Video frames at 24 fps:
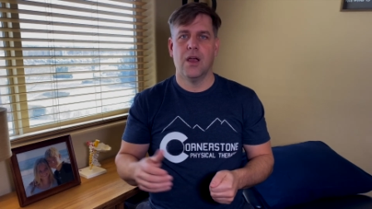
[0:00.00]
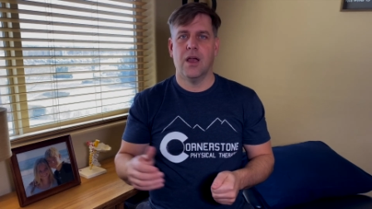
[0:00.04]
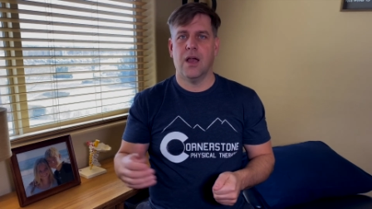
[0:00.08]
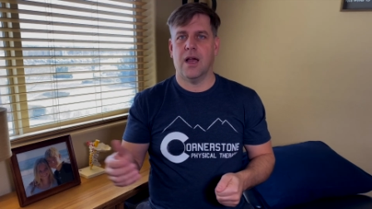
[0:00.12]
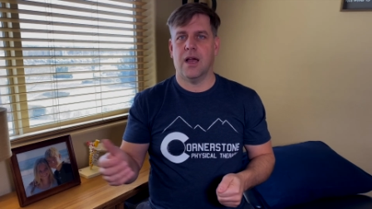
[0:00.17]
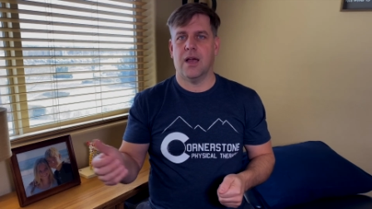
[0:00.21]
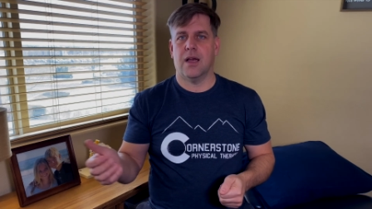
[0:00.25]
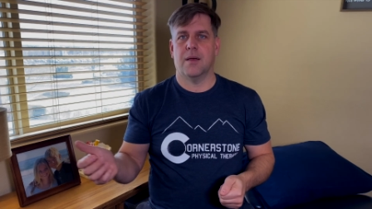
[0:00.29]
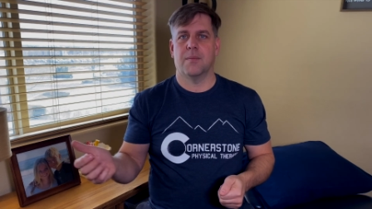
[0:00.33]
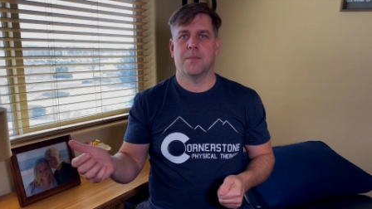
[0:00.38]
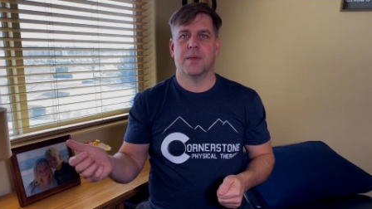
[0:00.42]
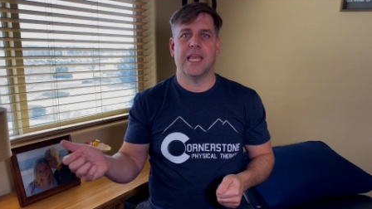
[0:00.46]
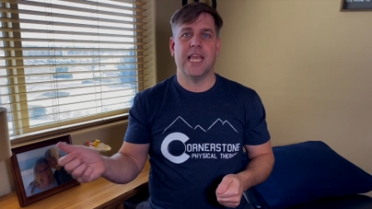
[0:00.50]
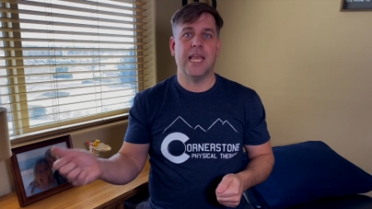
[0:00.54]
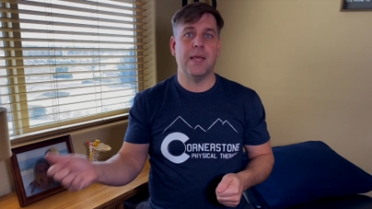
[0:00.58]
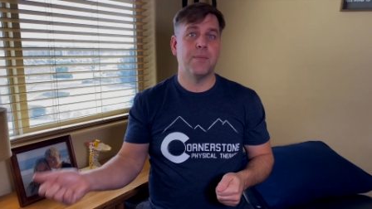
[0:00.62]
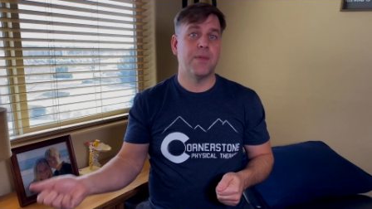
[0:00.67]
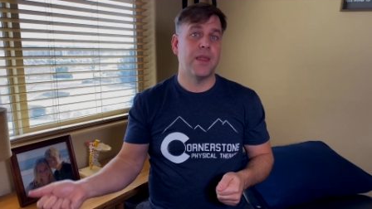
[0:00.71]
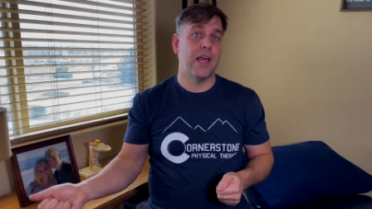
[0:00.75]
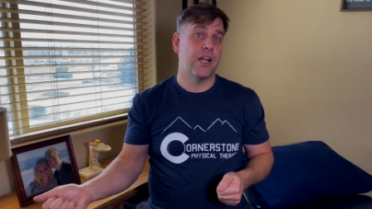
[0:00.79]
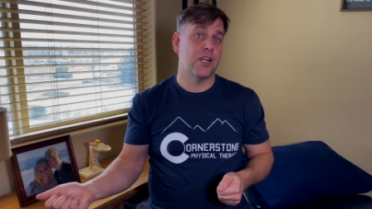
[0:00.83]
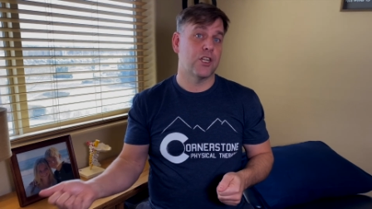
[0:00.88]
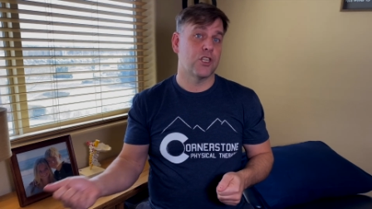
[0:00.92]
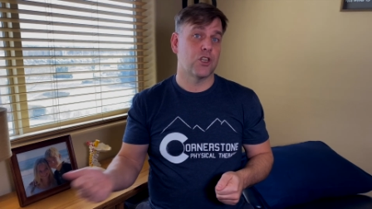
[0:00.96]
Uh, keep
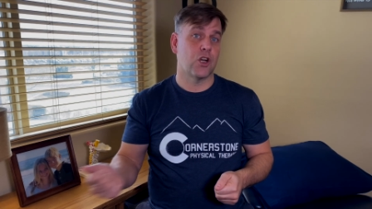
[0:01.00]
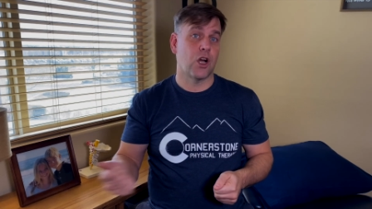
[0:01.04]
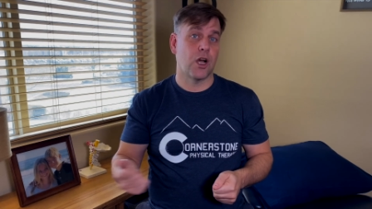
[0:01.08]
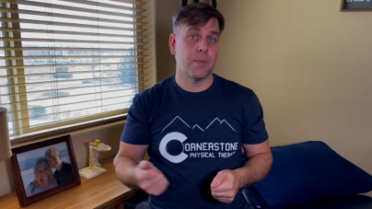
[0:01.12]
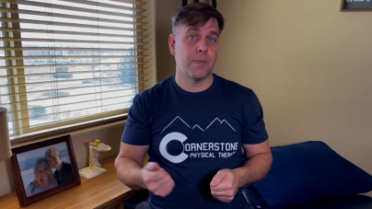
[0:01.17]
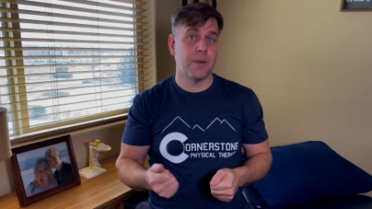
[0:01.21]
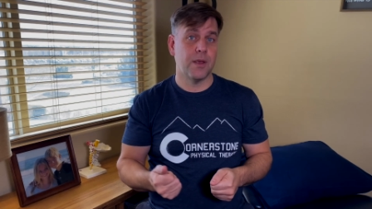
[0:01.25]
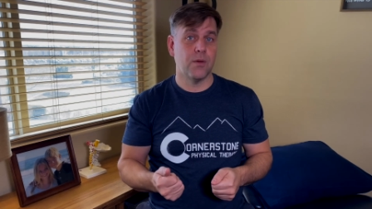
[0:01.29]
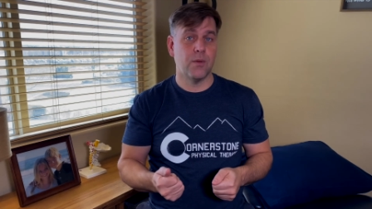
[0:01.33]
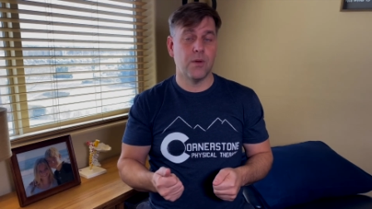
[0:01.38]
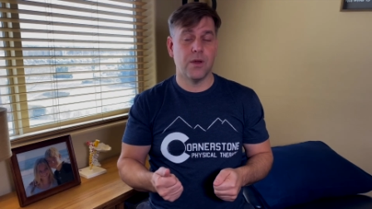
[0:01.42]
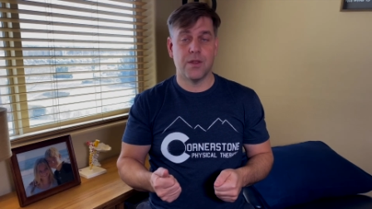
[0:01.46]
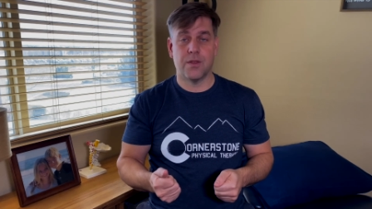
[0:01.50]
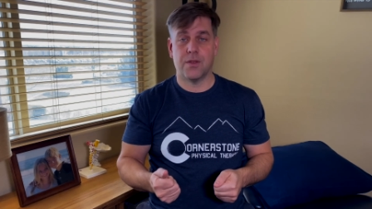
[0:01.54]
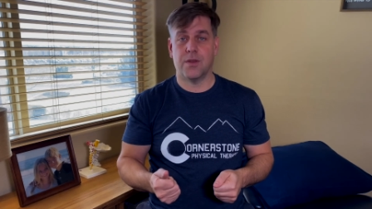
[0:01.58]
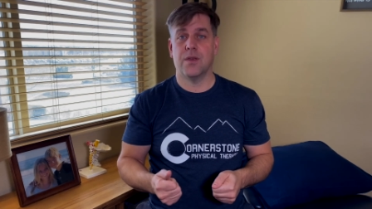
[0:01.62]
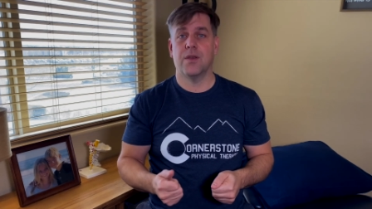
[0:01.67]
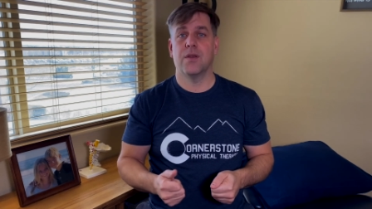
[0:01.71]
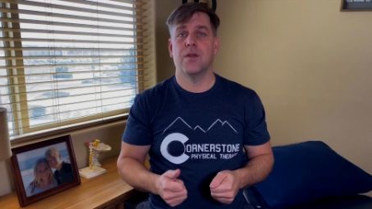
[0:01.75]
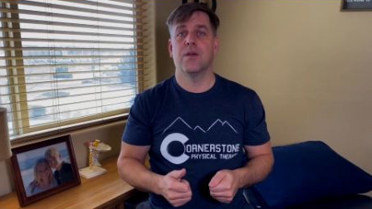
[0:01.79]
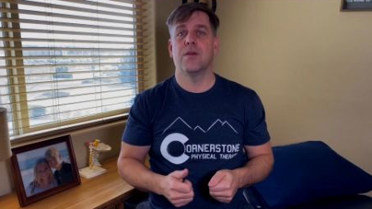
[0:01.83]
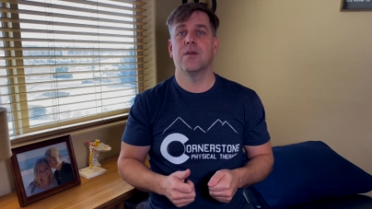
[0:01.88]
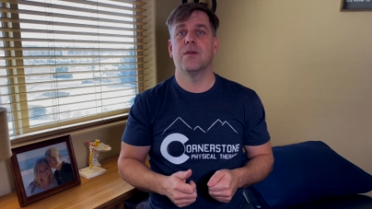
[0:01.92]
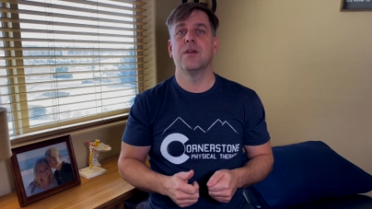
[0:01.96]
that Sharpie with
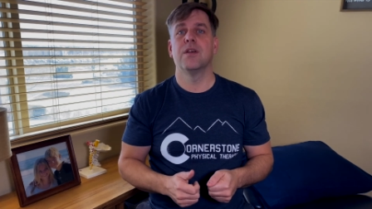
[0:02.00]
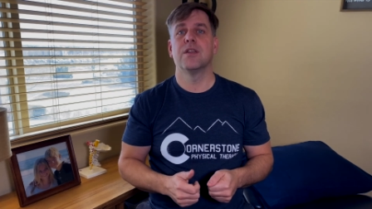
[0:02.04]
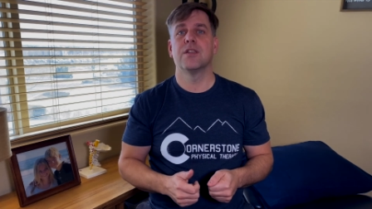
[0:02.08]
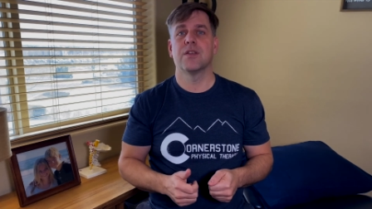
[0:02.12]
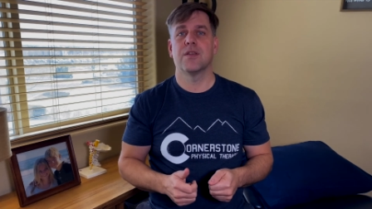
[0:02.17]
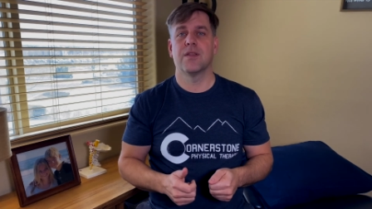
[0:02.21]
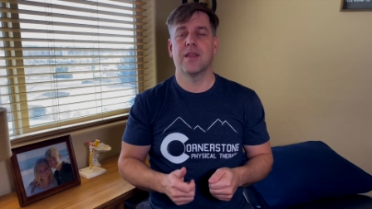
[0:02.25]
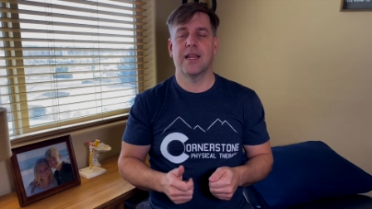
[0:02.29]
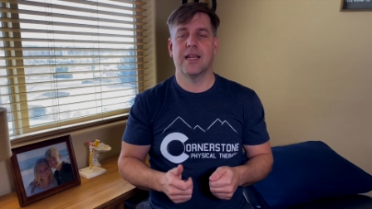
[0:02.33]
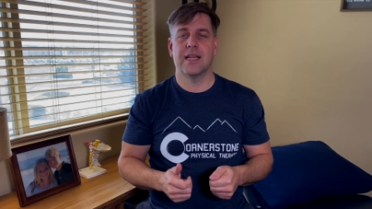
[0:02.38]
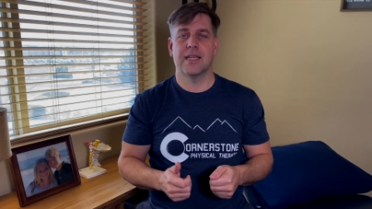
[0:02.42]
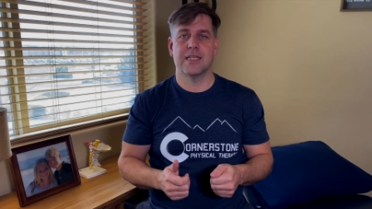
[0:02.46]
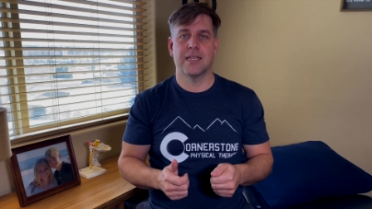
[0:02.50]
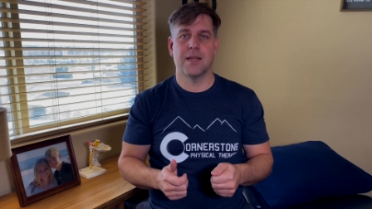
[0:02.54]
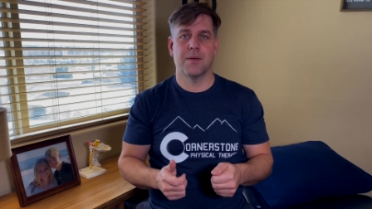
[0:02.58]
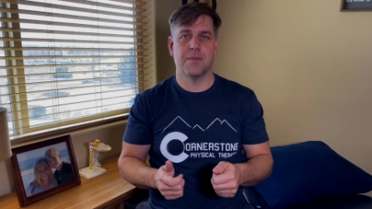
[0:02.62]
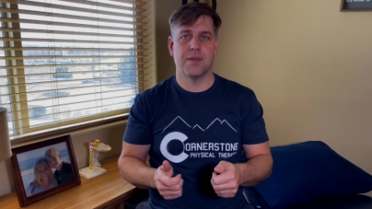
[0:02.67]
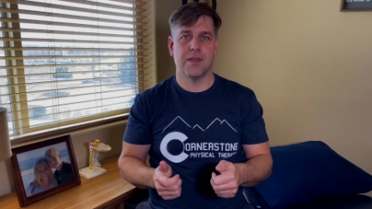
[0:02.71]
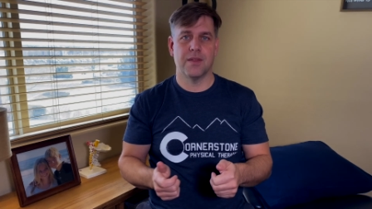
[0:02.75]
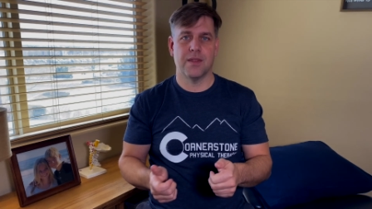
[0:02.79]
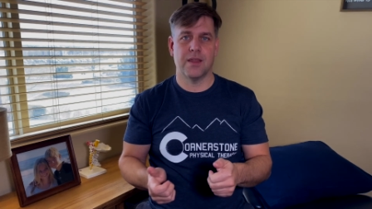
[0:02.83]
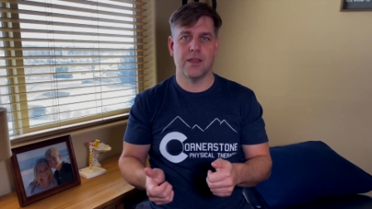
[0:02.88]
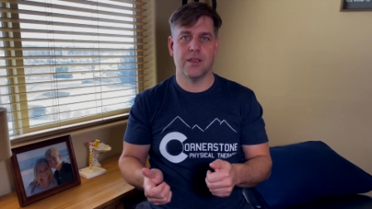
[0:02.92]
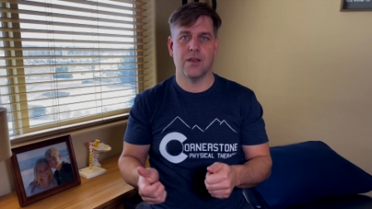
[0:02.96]
you so that it's
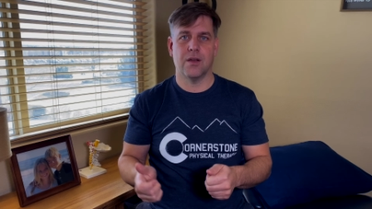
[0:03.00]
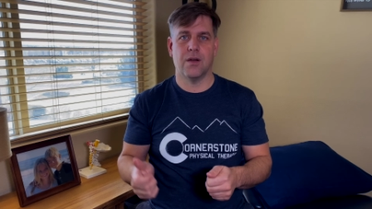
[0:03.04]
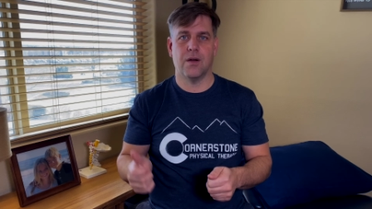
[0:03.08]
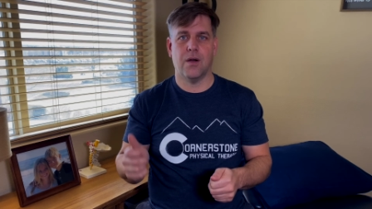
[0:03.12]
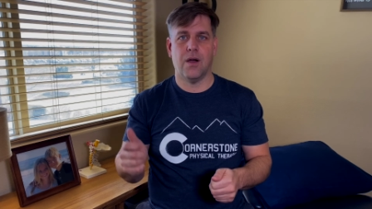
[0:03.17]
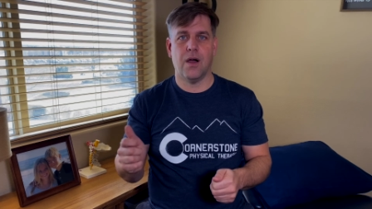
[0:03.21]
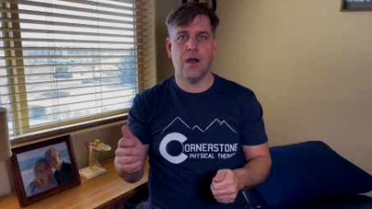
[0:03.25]
something that you go,